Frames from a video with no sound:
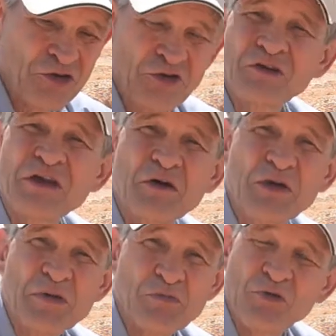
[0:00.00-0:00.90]
certainly
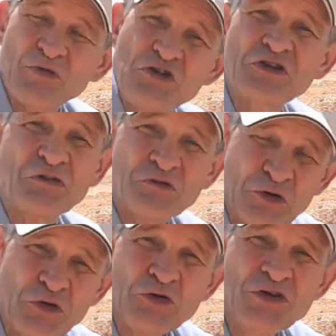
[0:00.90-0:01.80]
going to be provision of
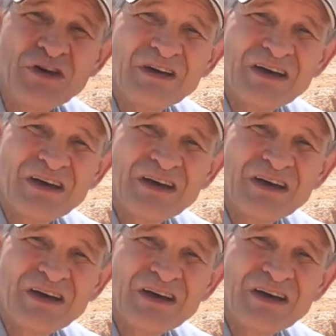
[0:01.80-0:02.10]
food,